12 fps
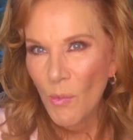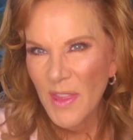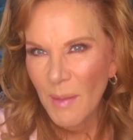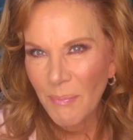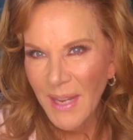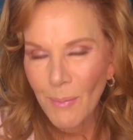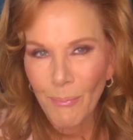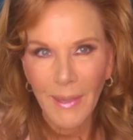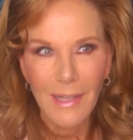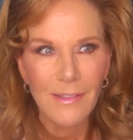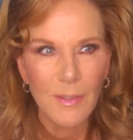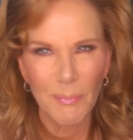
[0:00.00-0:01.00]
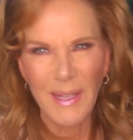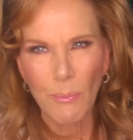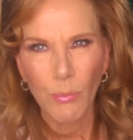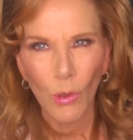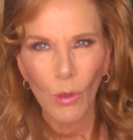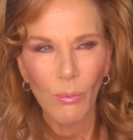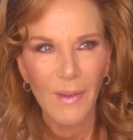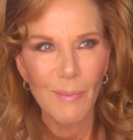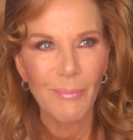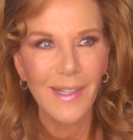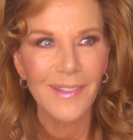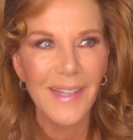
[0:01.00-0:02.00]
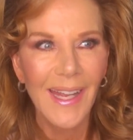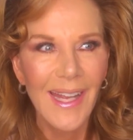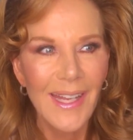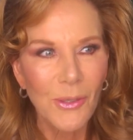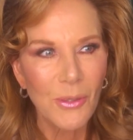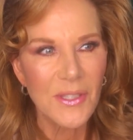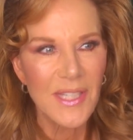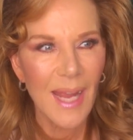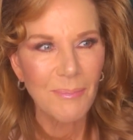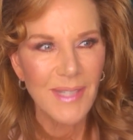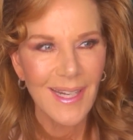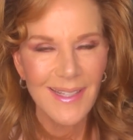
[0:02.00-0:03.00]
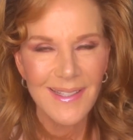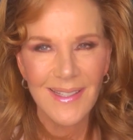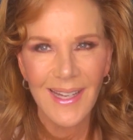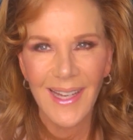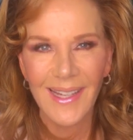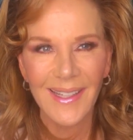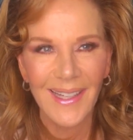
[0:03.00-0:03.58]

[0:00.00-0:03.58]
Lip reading: with a big belt, big Broadway belt, could tap dance and had